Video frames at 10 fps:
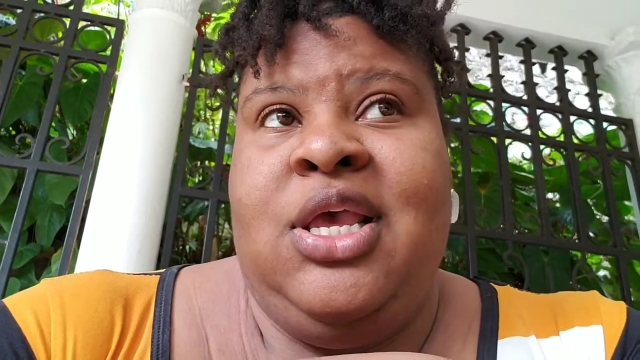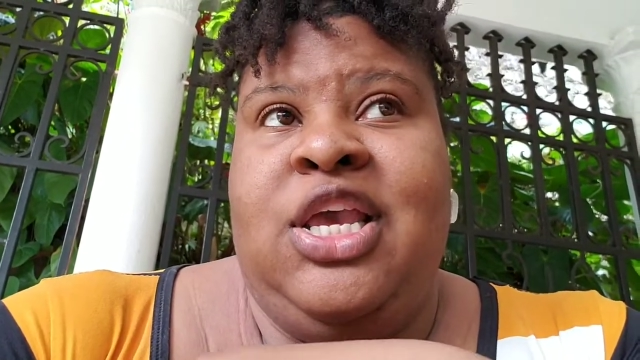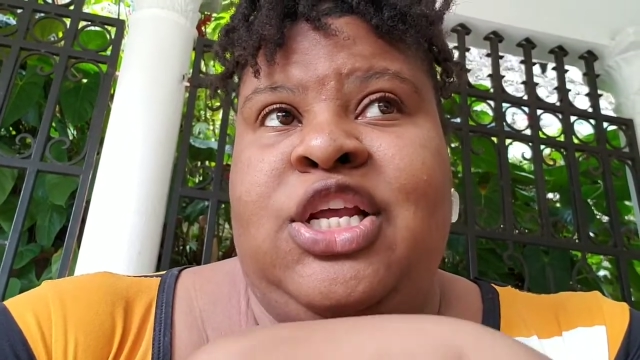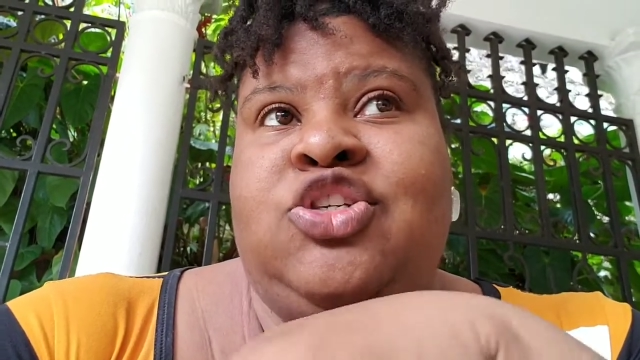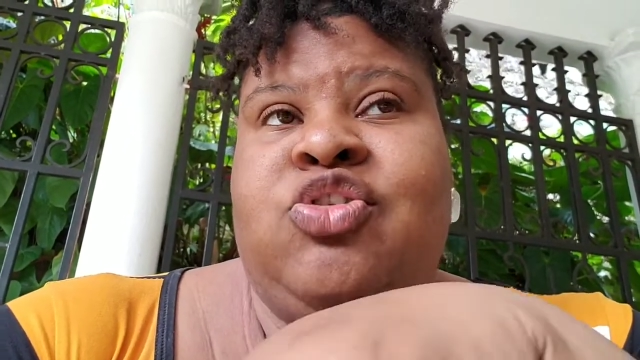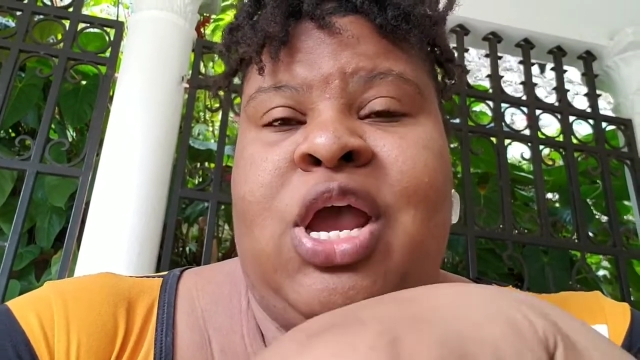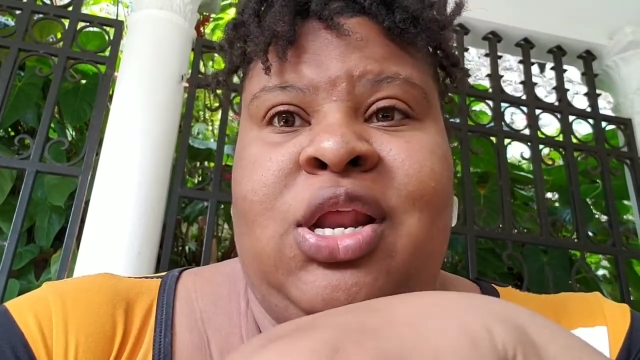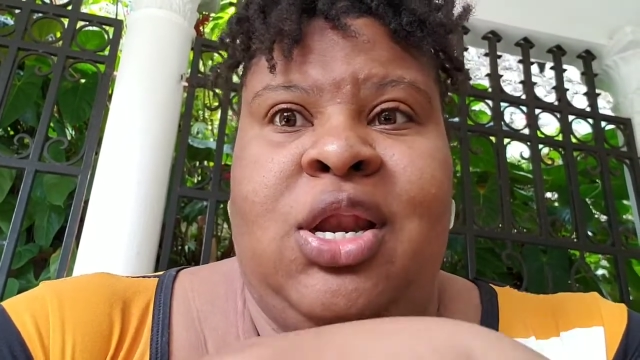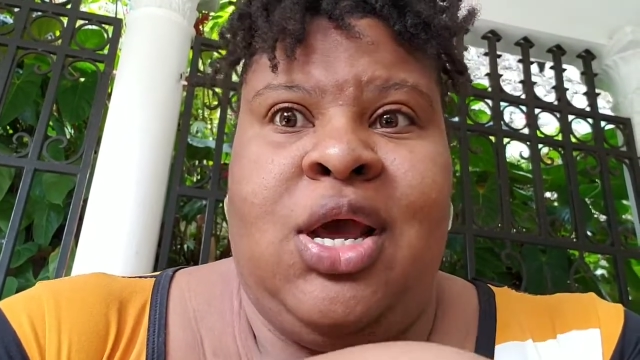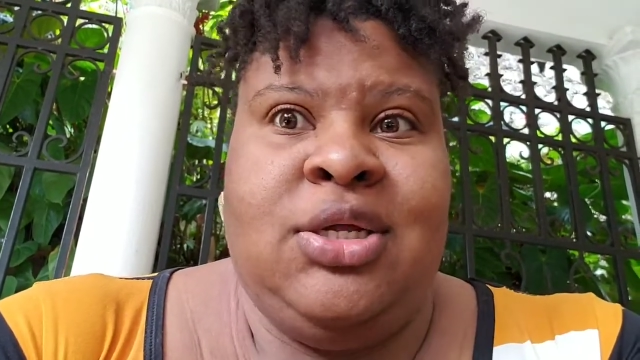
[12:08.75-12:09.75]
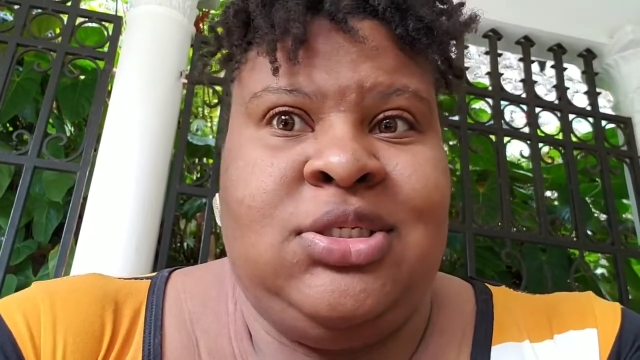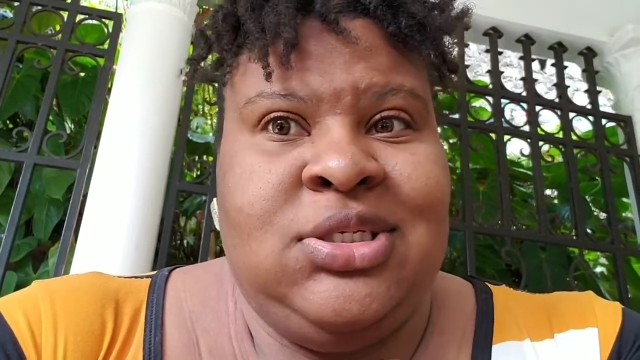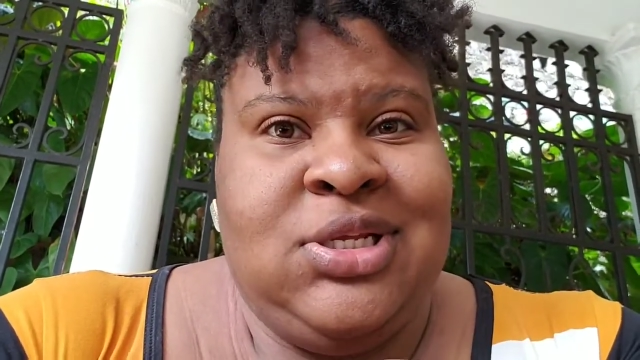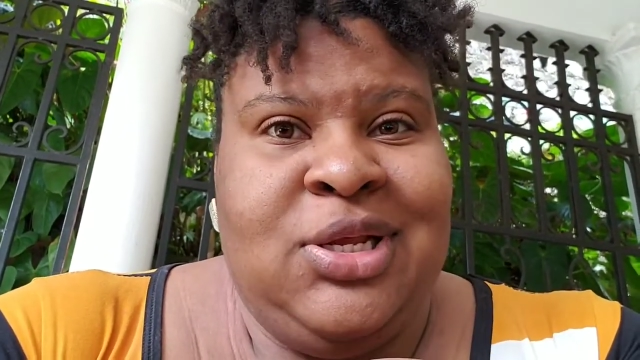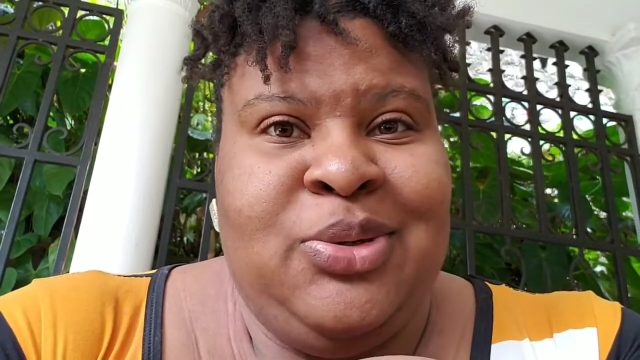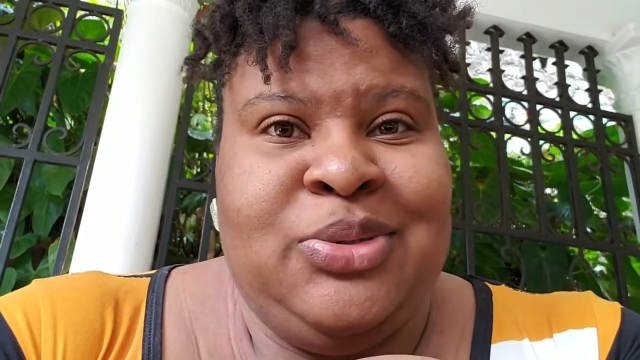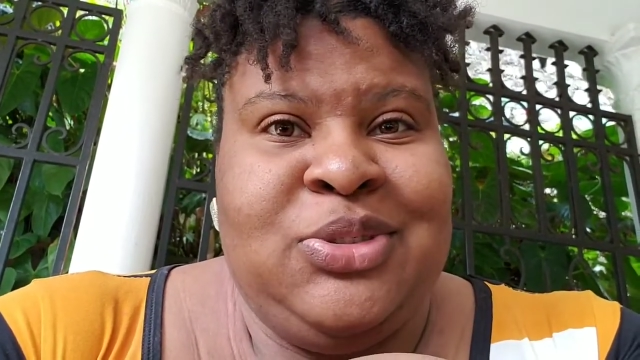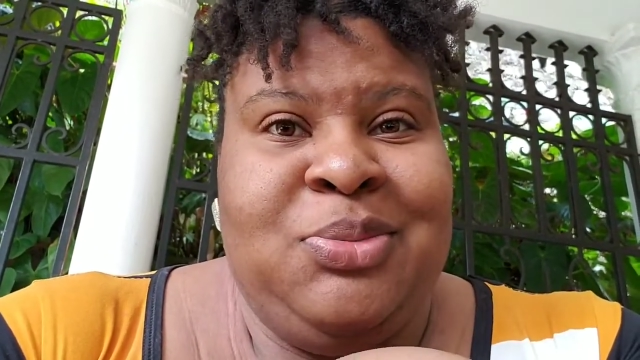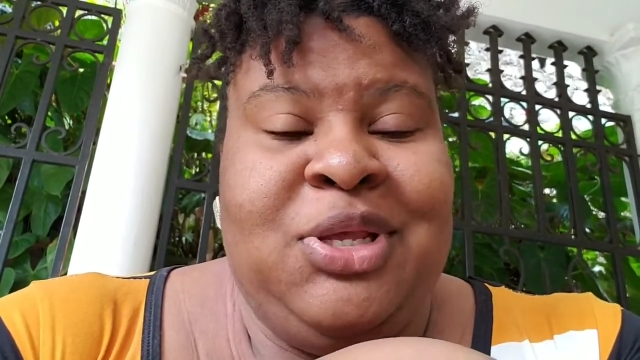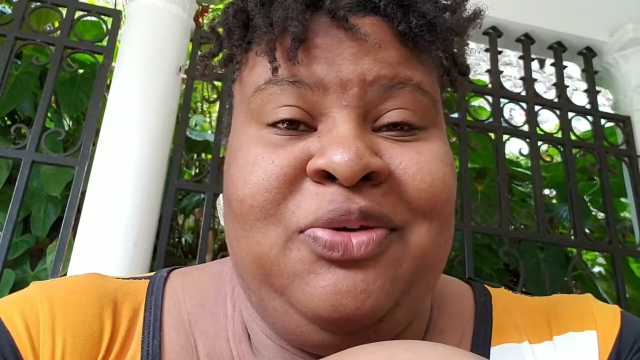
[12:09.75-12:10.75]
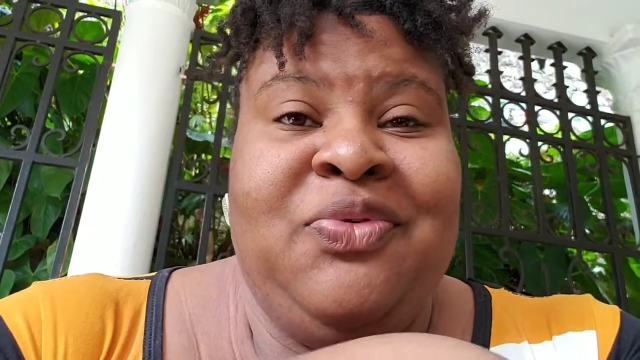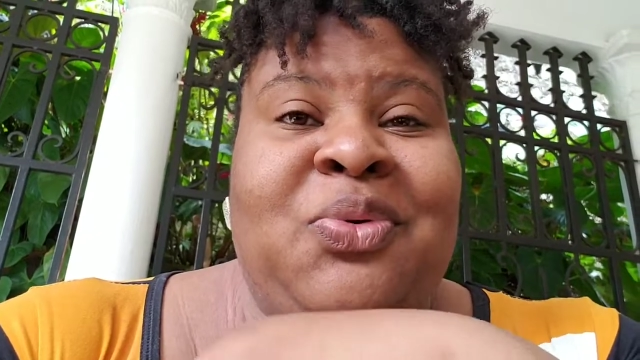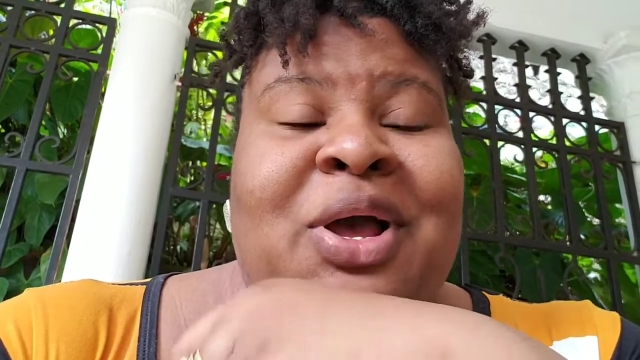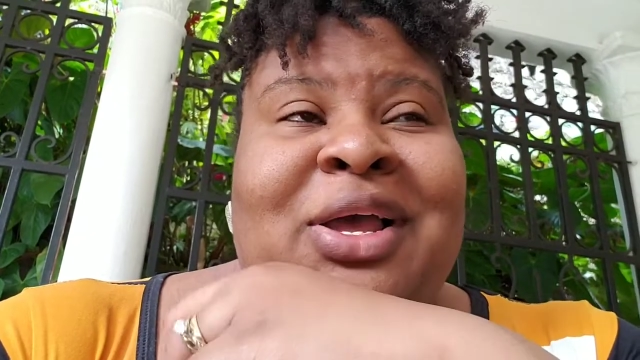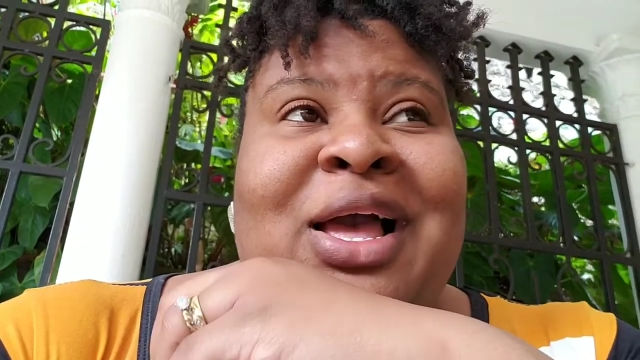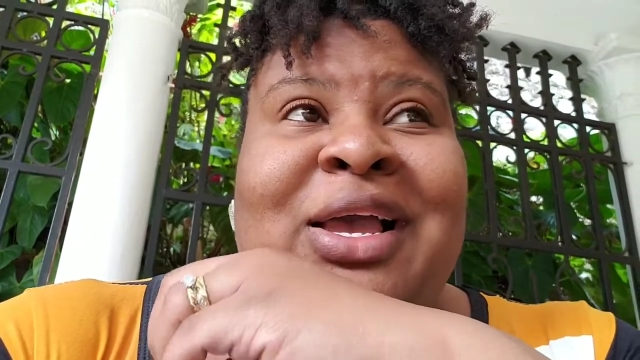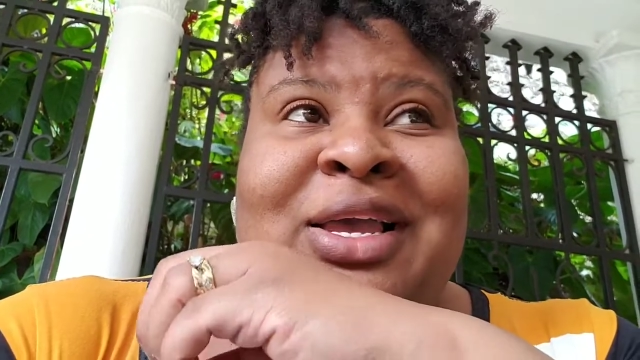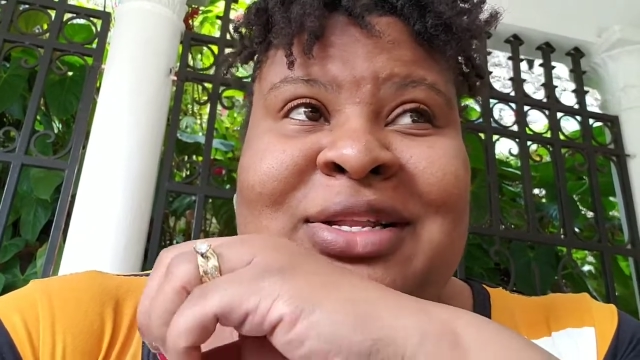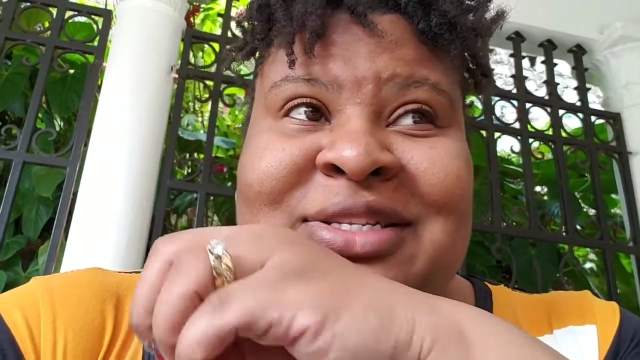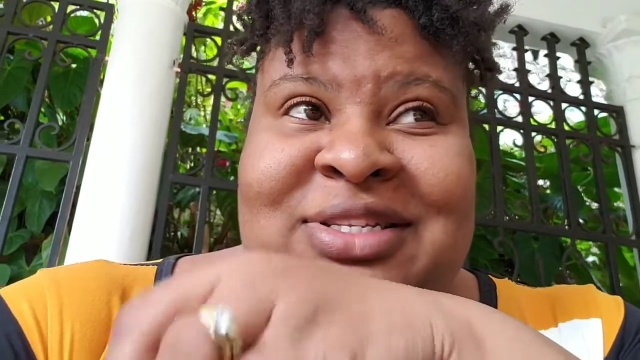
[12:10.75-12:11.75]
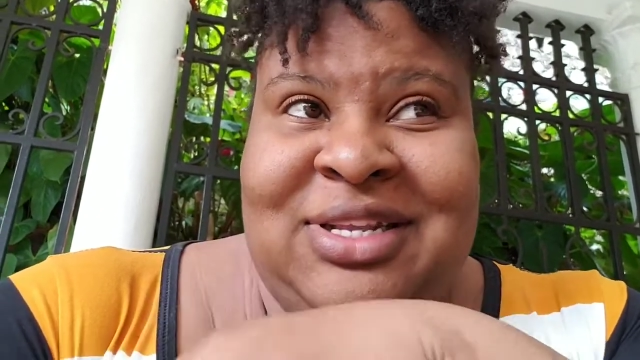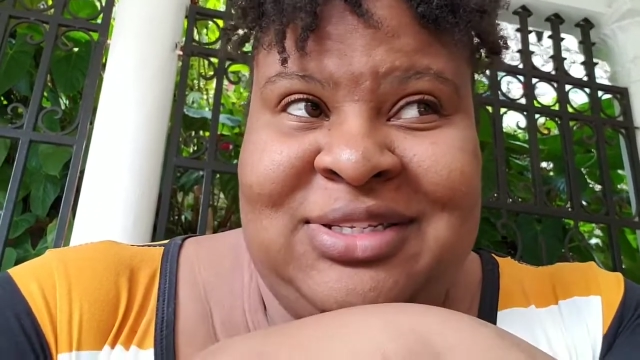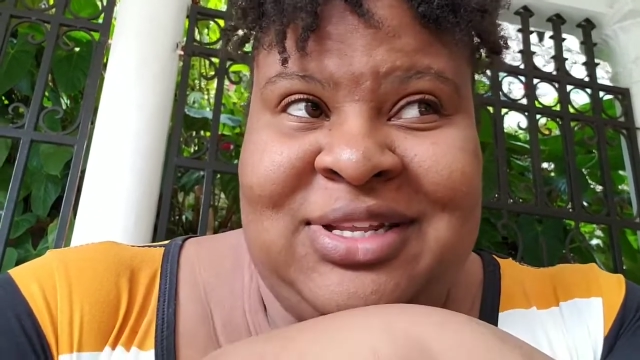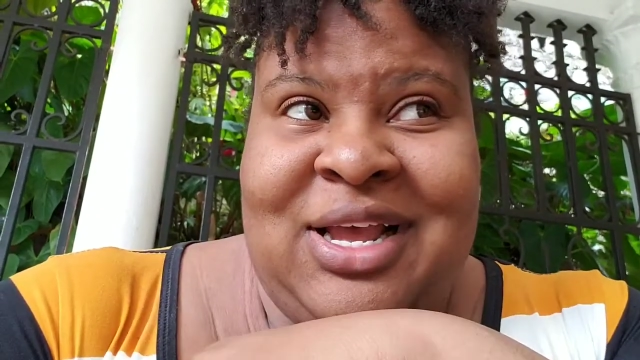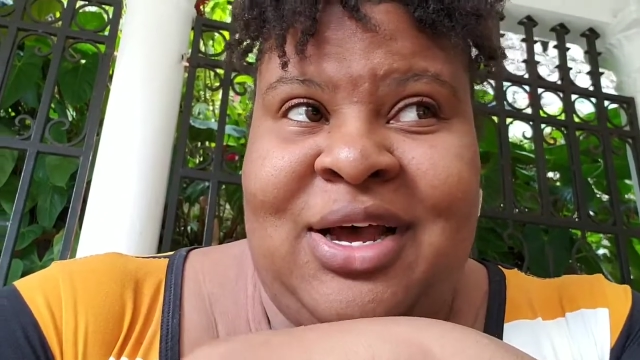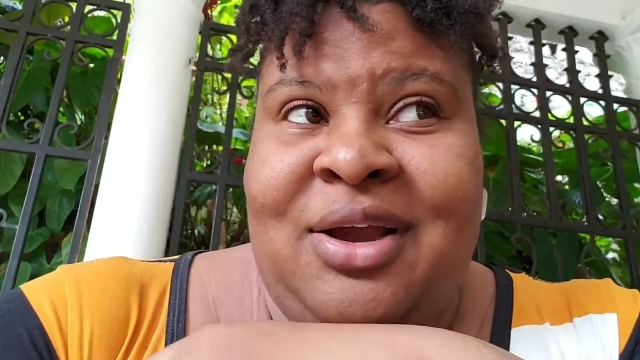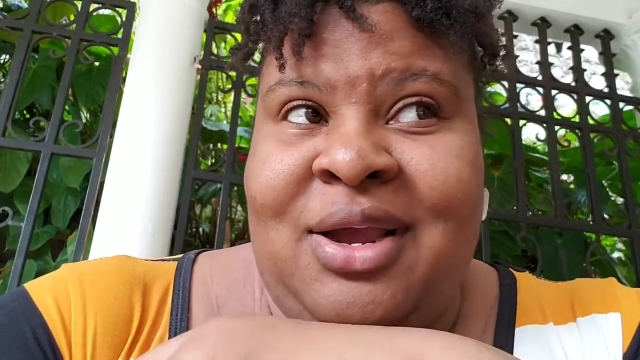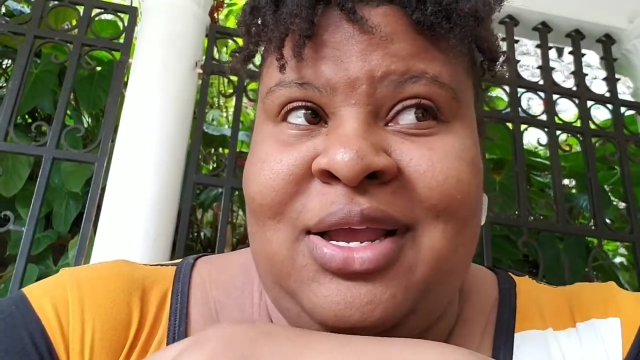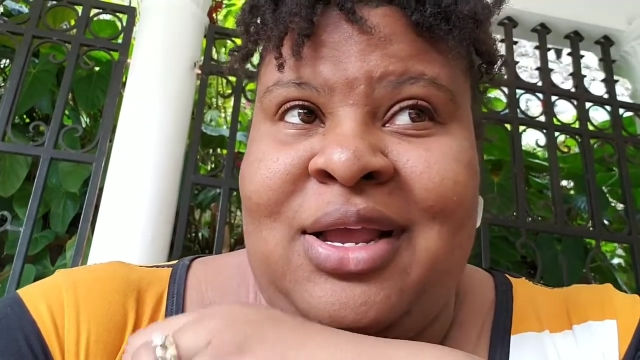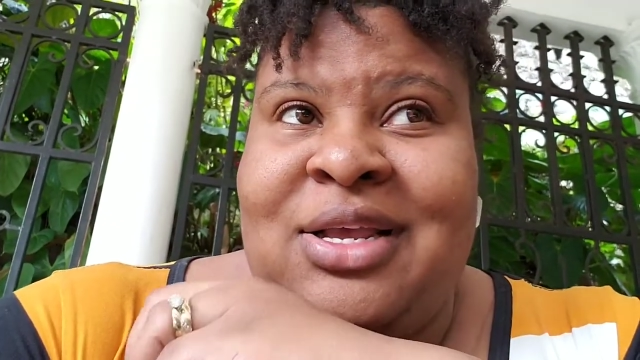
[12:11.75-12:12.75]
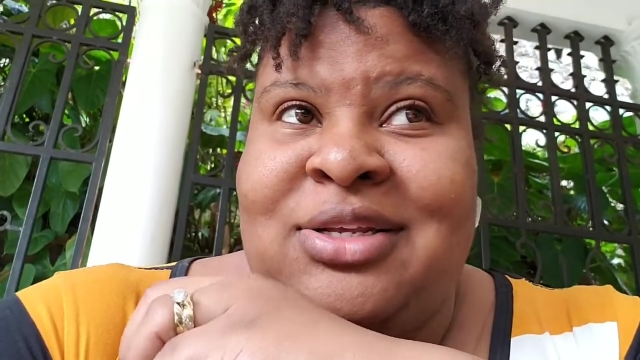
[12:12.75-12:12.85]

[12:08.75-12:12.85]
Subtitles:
he trying not to say no to me, even though I can sense that, all right,